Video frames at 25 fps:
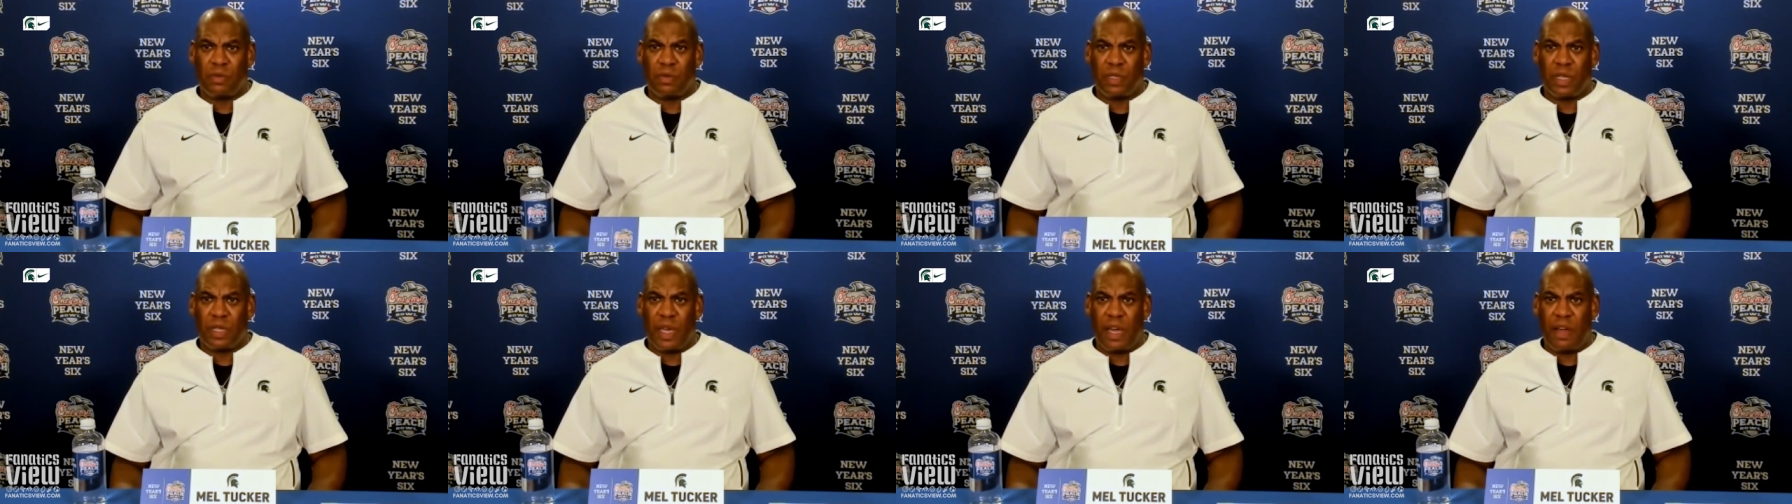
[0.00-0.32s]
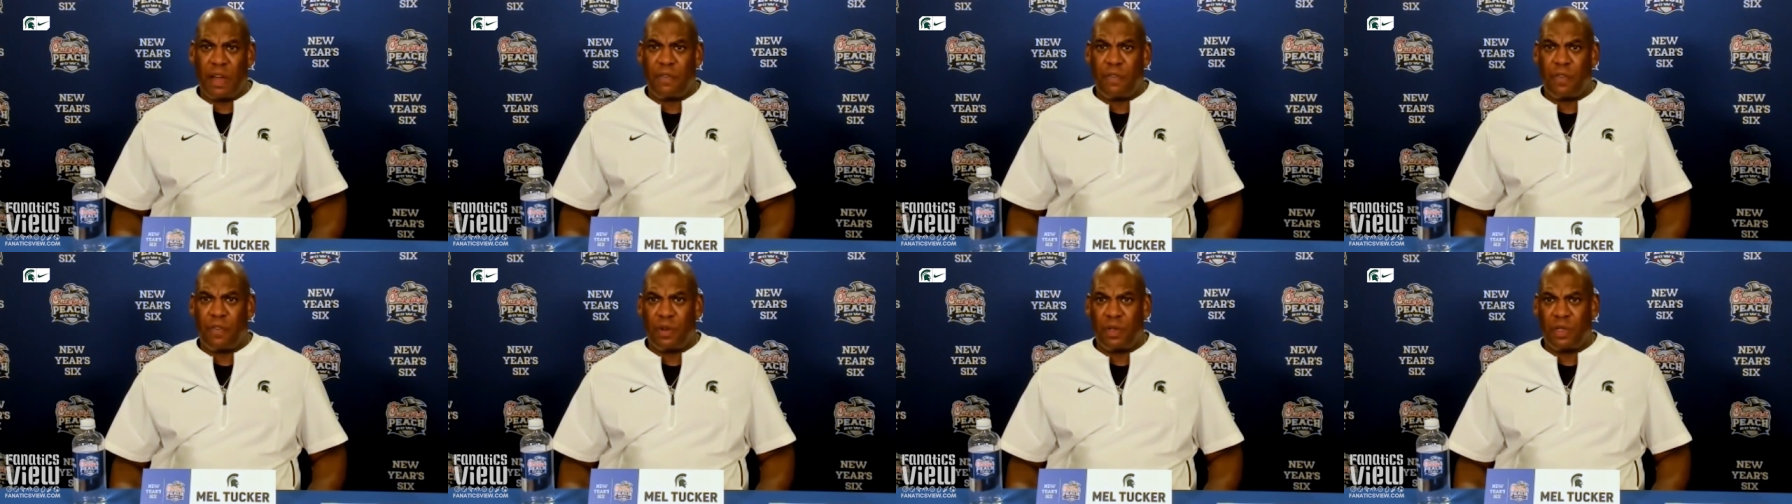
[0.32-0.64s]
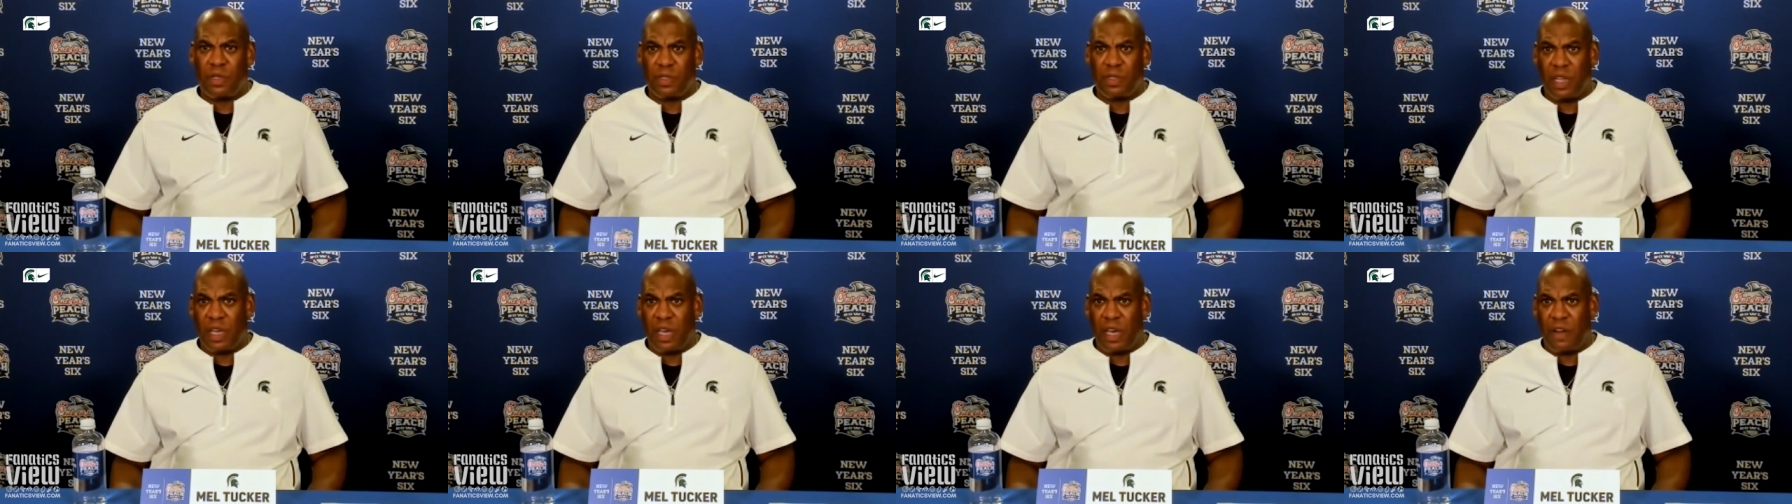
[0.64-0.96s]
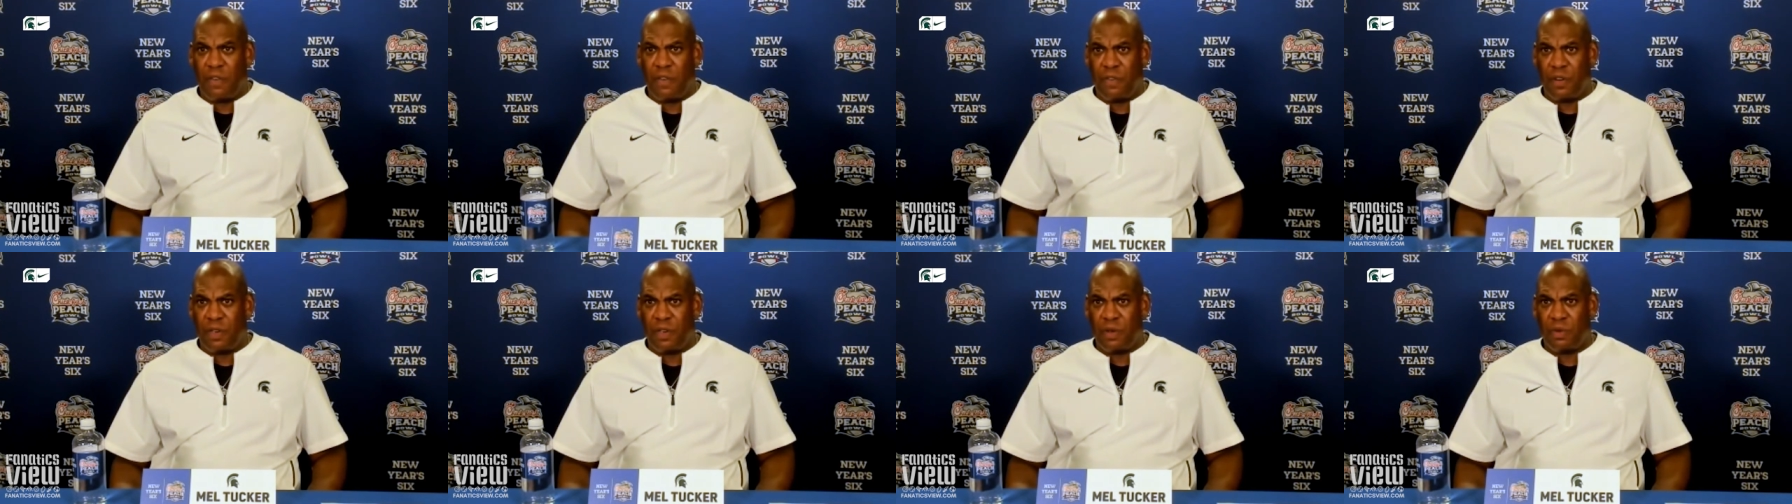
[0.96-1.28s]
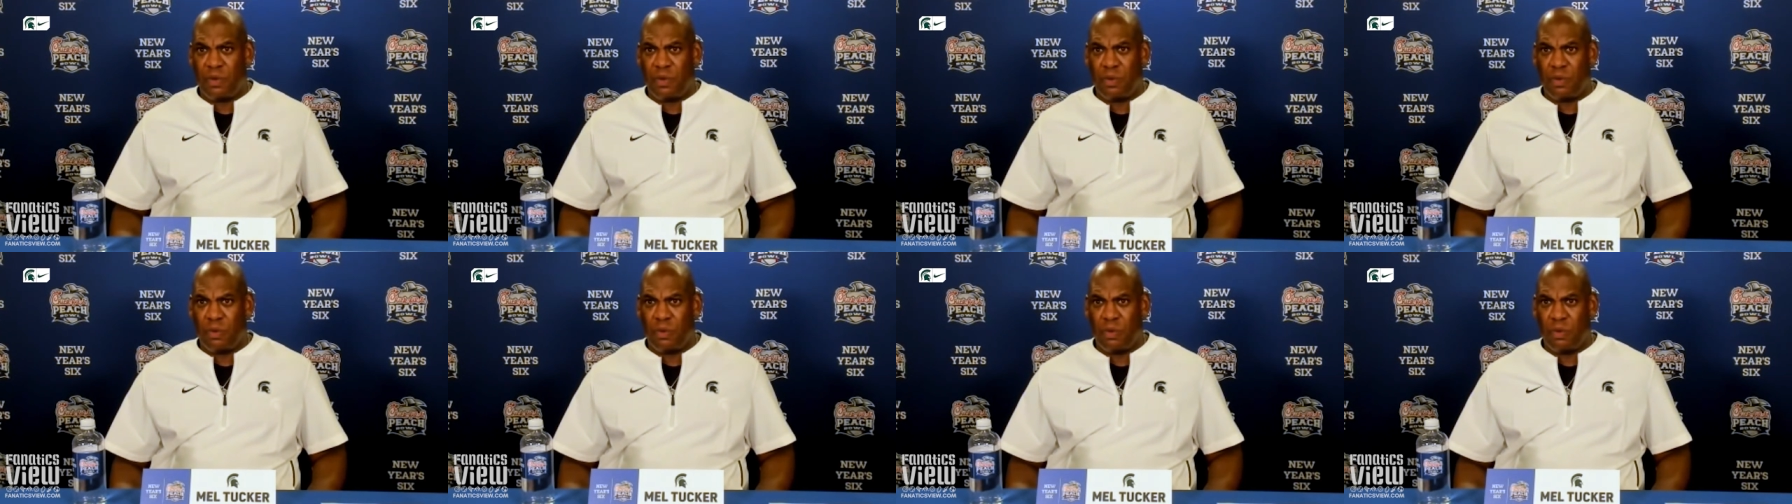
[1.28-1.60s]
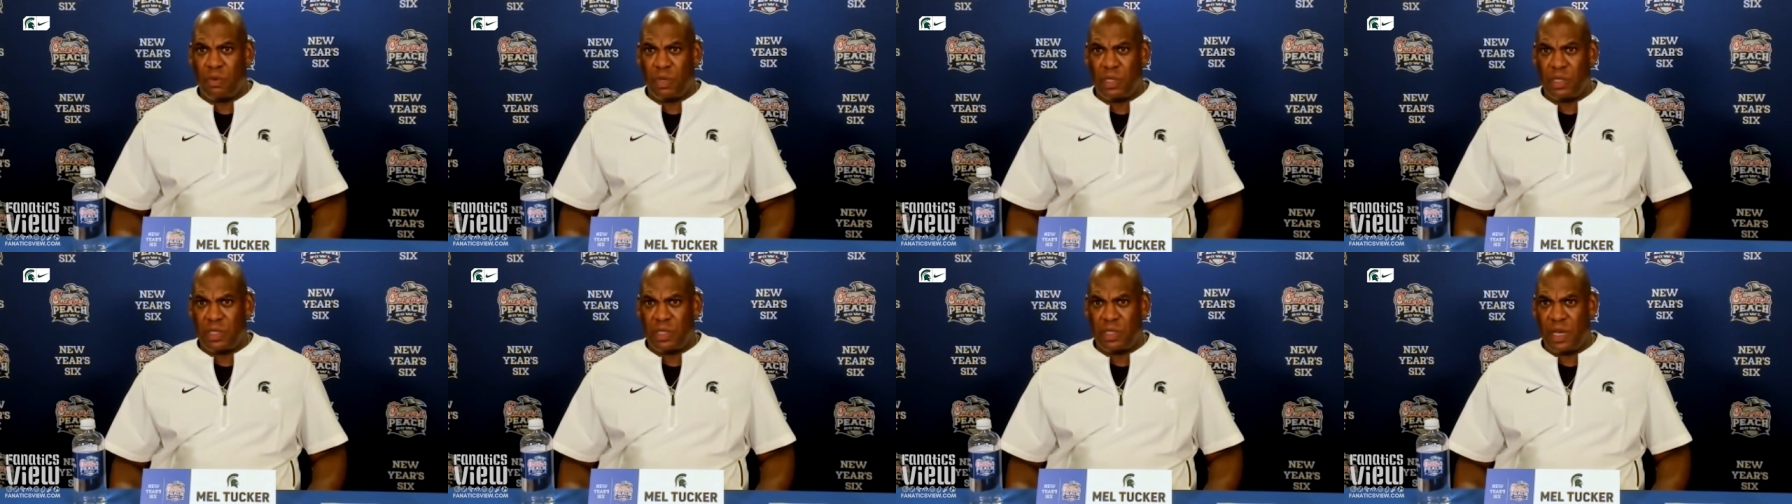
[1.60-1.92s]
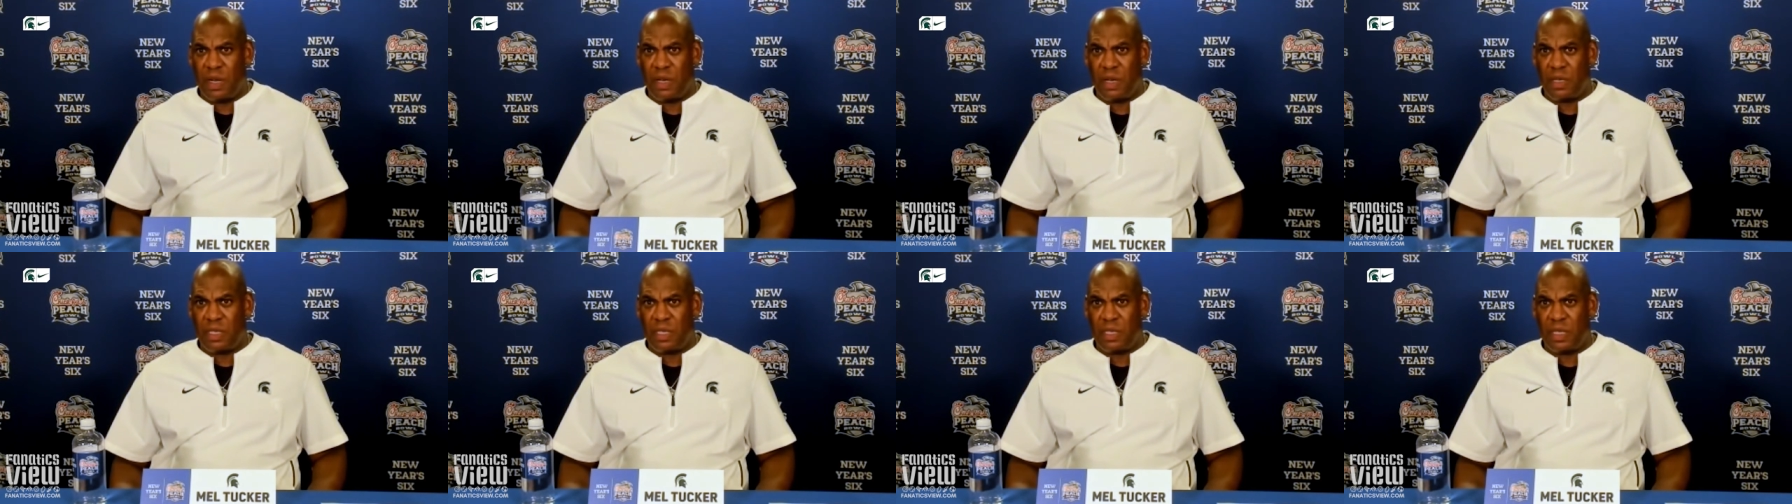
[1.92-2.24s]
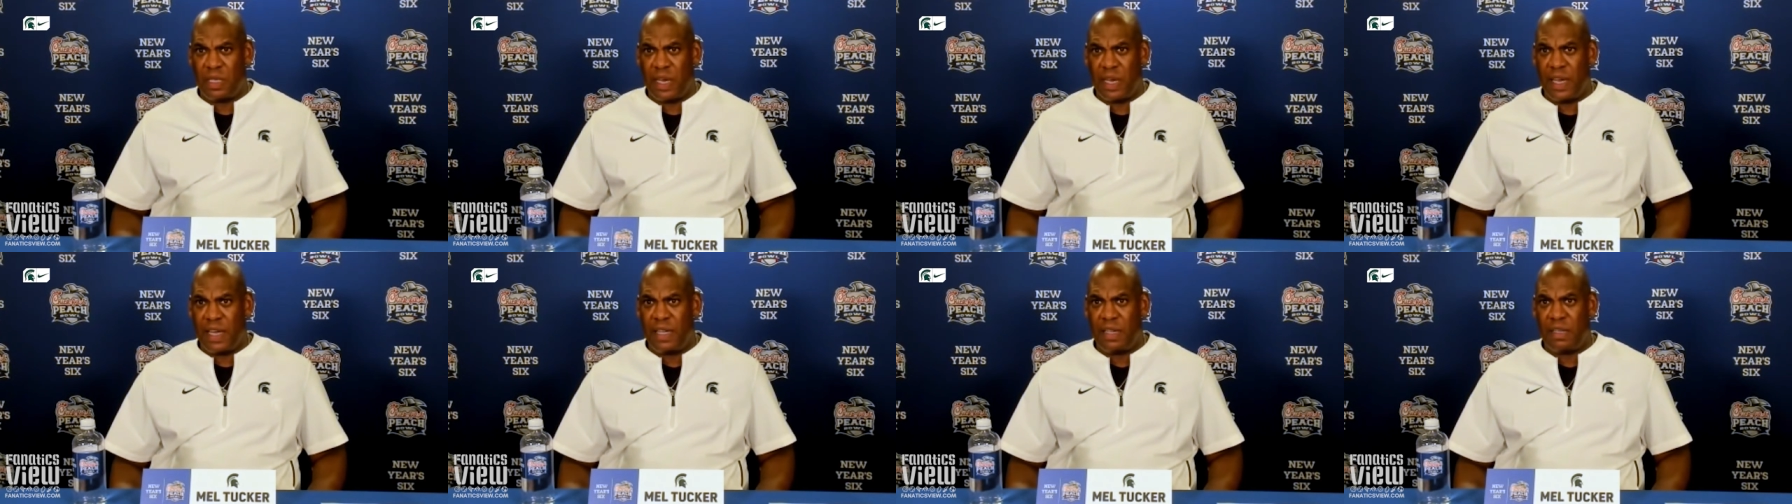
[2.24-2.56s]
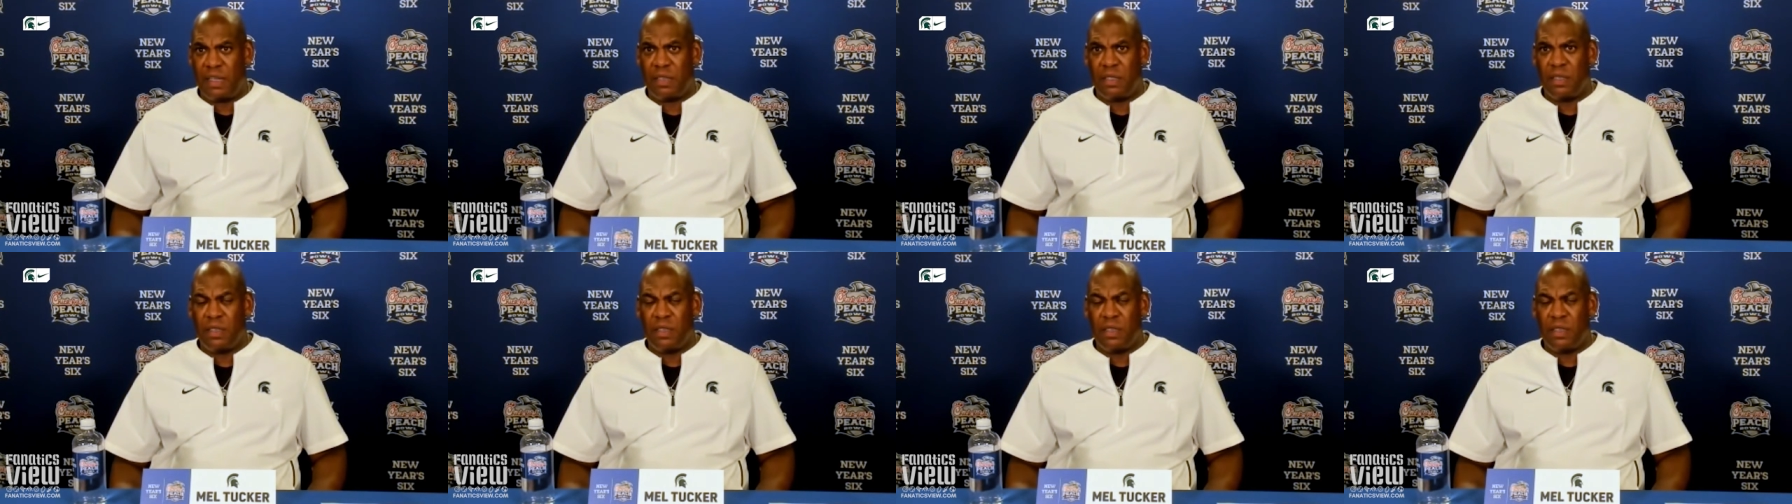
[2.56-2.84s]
the effort the effort was there tonight,